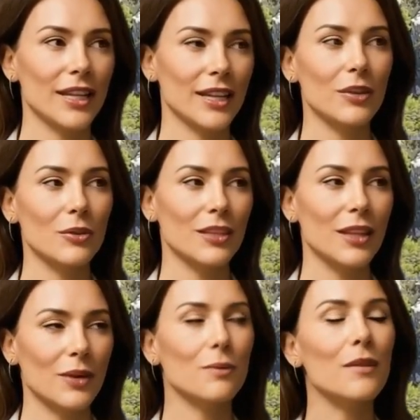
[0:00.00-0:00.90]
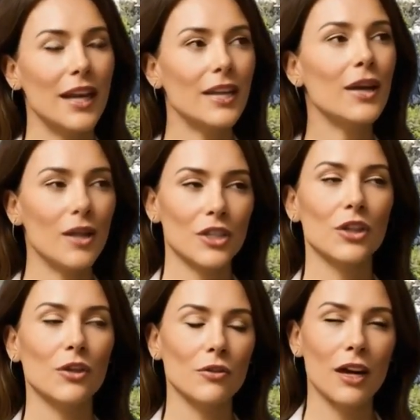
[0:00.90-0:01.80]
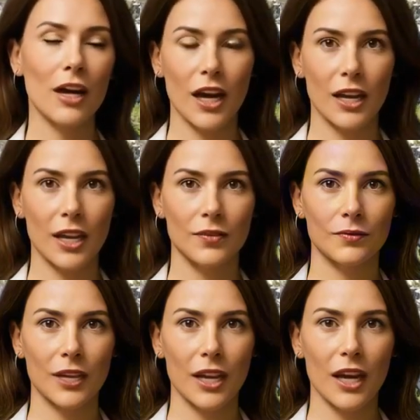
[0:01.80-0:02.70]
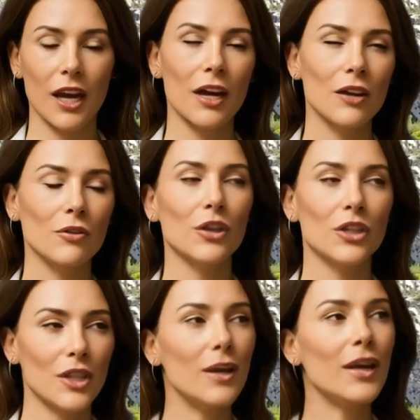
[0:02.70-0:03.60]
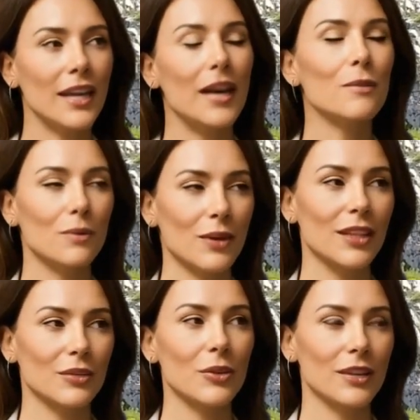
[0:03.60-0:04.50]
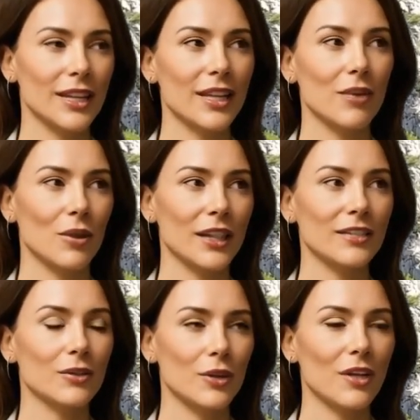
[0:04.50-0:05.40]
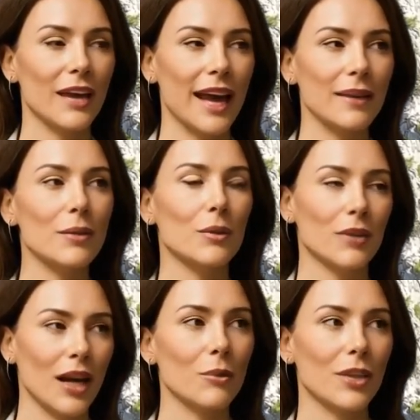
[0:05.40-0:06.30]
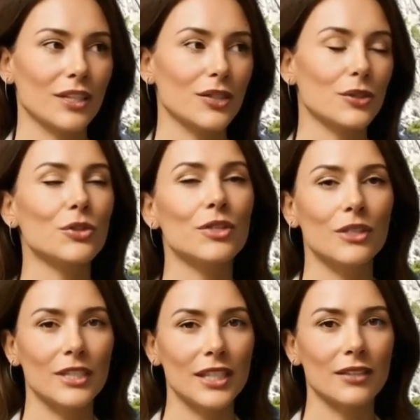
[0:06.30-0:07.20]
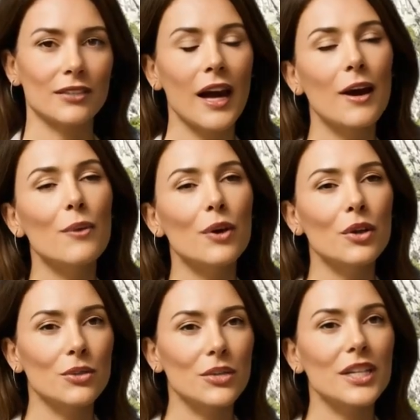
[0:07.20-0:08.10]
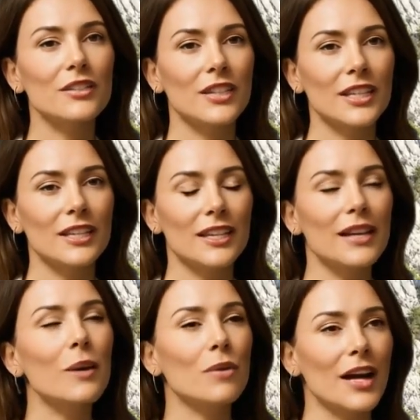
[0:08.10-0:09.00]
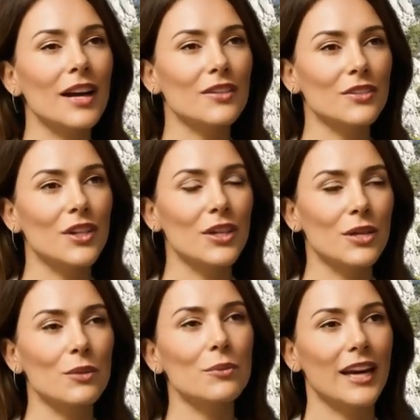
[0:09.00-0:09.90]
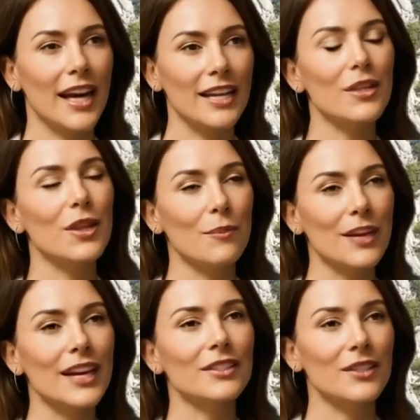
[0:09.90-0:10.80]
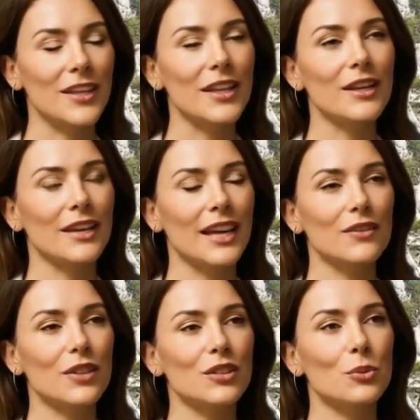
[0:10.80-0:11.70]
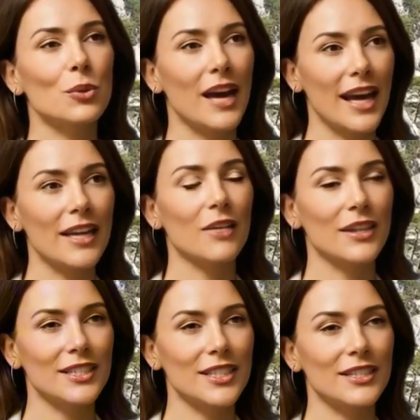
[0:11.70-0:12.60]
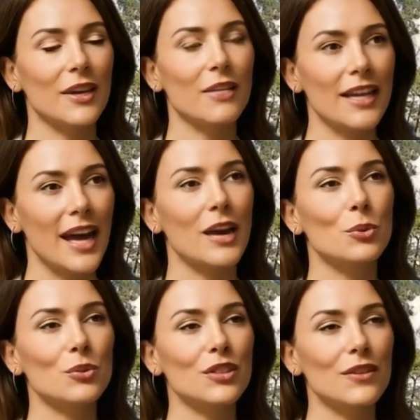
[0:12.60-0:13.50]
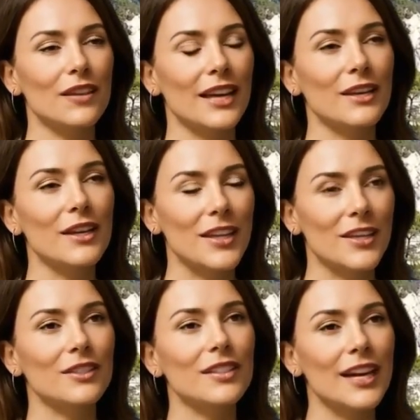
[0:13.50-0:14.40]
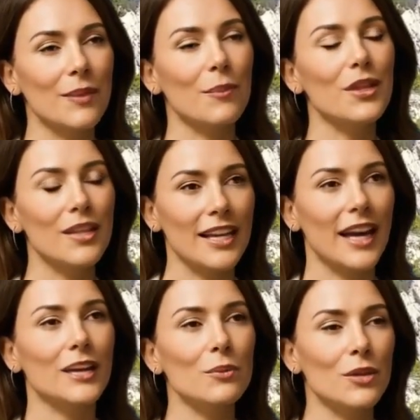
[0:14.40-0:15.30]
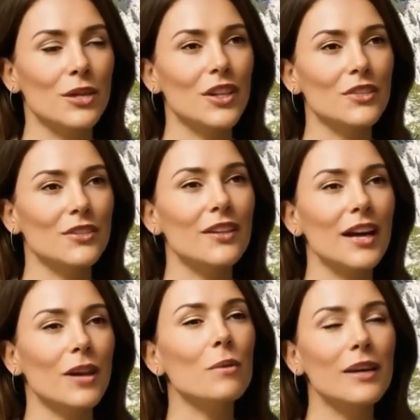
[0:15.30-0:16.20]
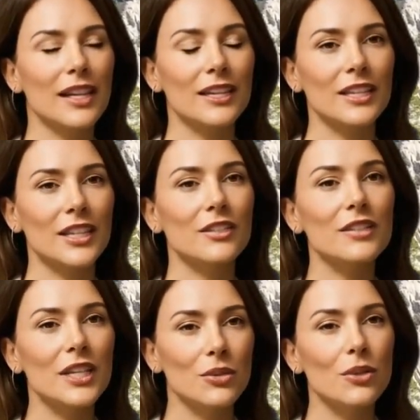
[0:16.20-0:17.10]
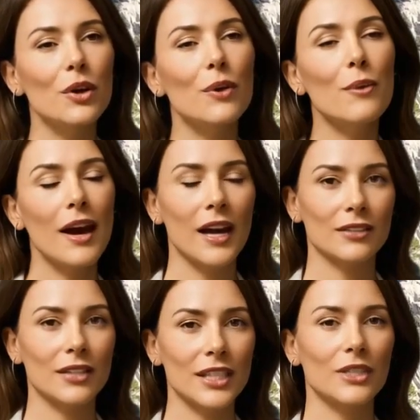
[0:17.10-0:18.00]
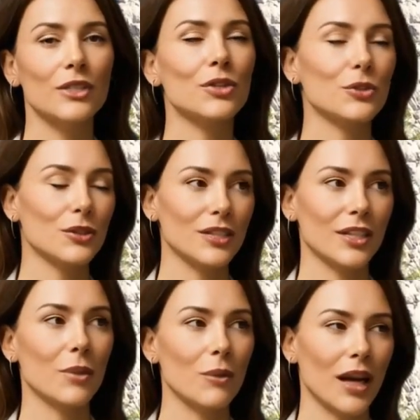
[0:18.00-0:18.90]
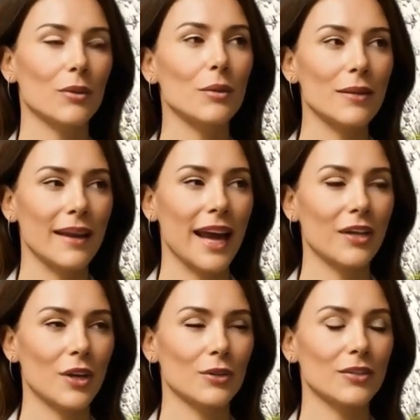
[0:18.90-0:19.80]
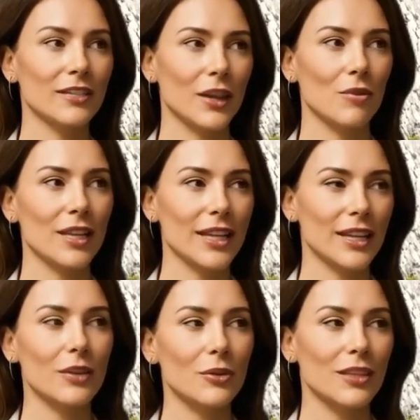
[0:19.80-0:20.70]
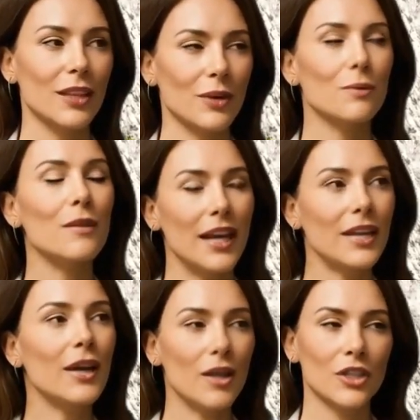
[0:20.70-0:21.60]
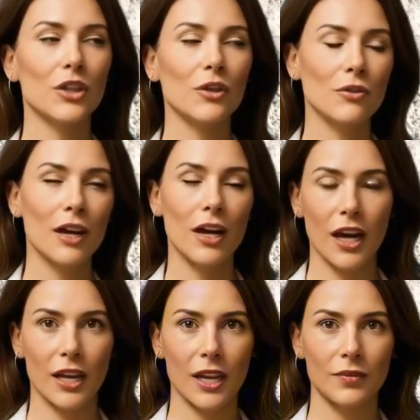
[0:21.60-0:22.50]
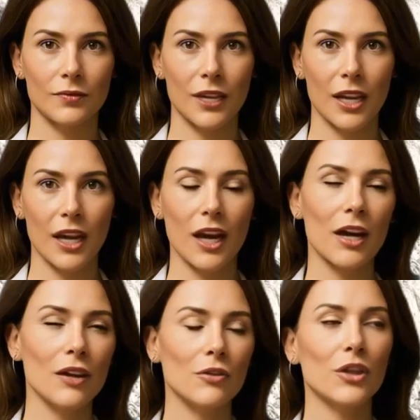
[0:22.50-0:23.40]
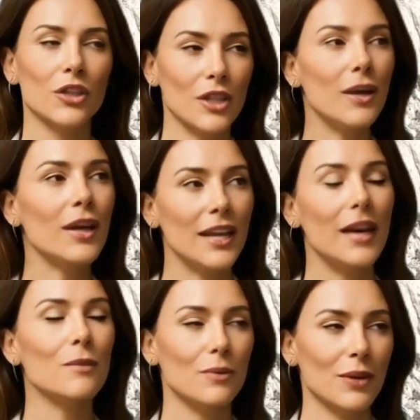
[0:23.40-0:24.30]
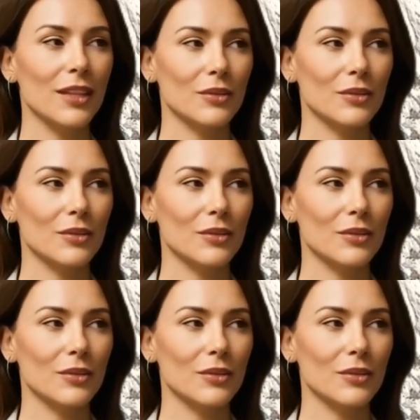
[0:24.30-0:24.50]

And there's another unexpected benefit. As you become more skilled at managing your own arousal, anxiety naturally fades away. You're no longer fearing the moment. You're fully present in it. That shift alone can change the entire experience, not just for you, but for your partner as well. Now, with this energy building inside you and your control getting stronger, there's one more place that needs your attention.